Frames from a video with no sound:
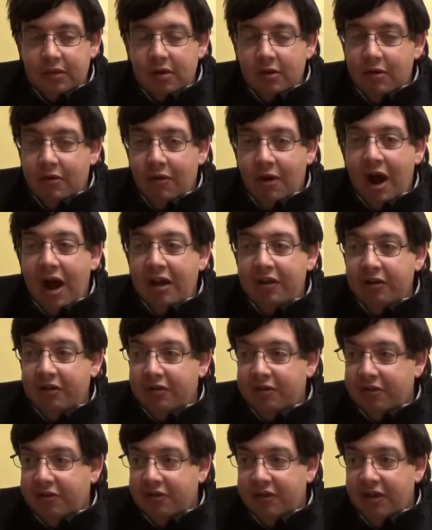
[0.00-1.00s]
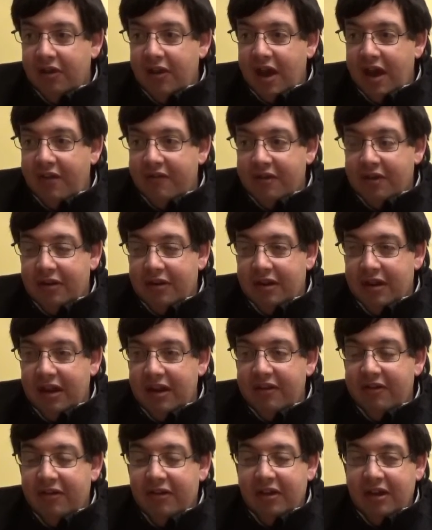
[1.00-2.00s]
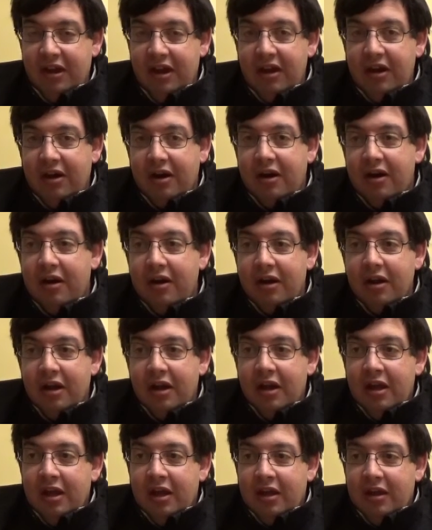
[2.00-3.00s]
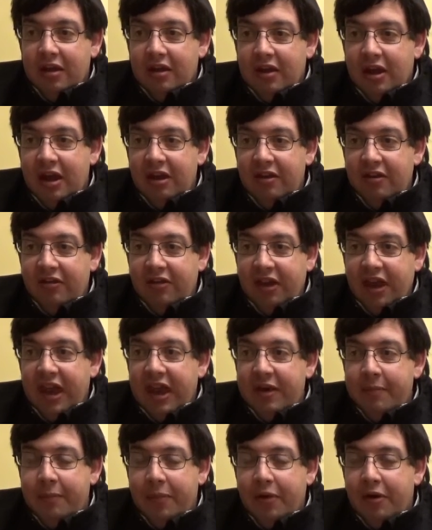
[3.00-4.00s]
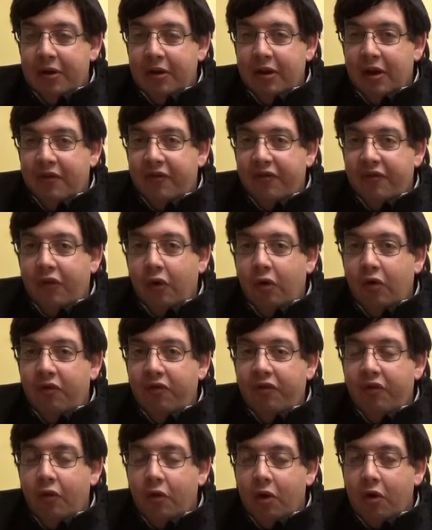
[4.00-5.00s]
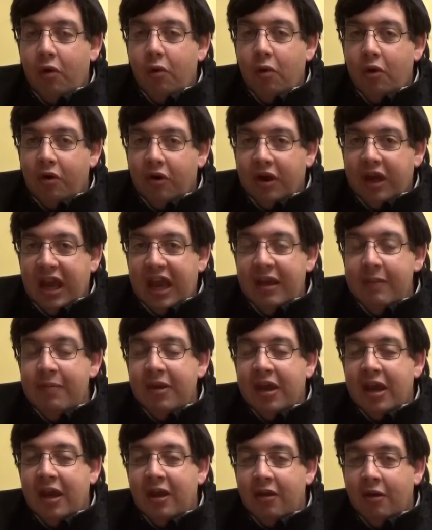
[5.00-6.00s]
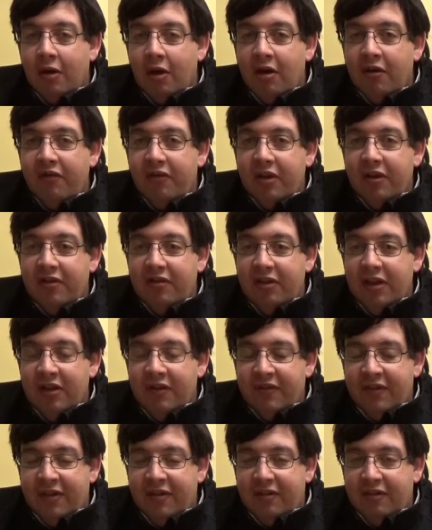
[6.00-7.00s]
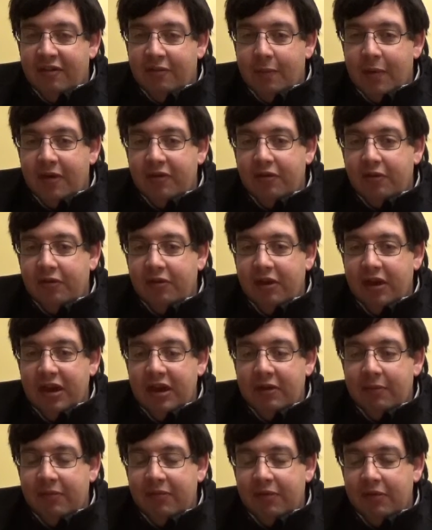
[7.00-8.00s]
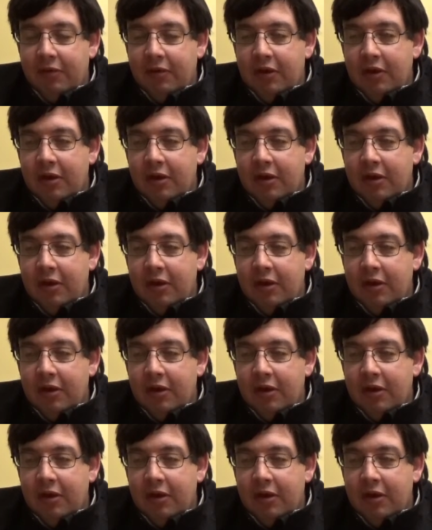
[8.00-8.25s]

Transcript: Rodgers is still having a decent year. They just can't put a full 4-quarter game together, offense, defense, and special teams.